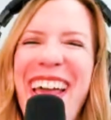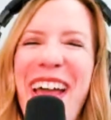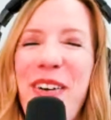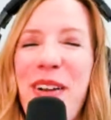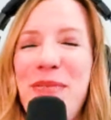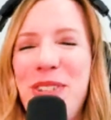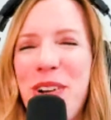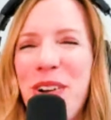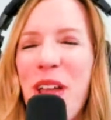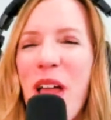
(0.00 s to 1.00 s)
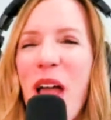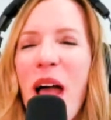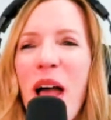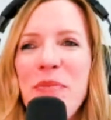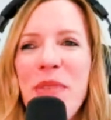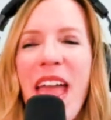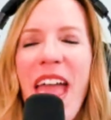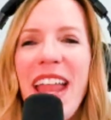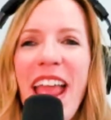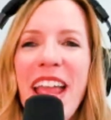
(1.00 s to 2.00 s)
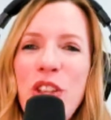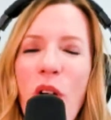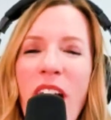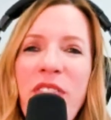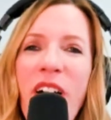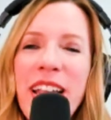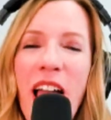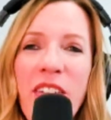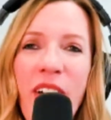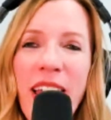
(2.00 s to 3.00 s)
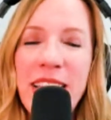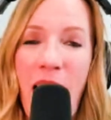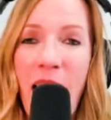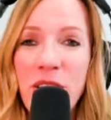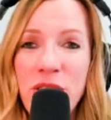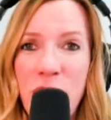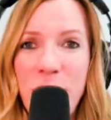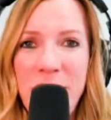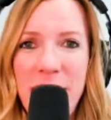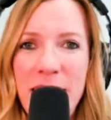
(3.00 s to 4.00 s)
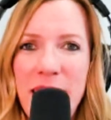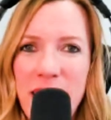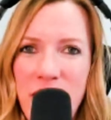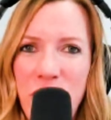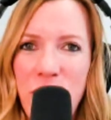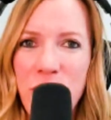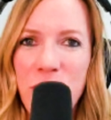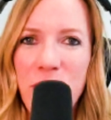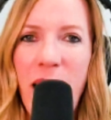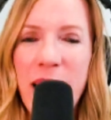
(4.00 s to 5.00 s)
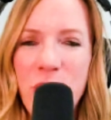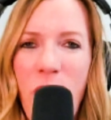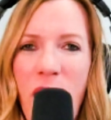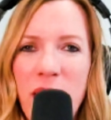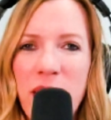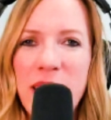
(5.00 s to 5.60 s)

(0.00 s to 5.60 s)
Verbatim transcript: Oh, I'm sure. And you know, I find titles are misleading too, as well.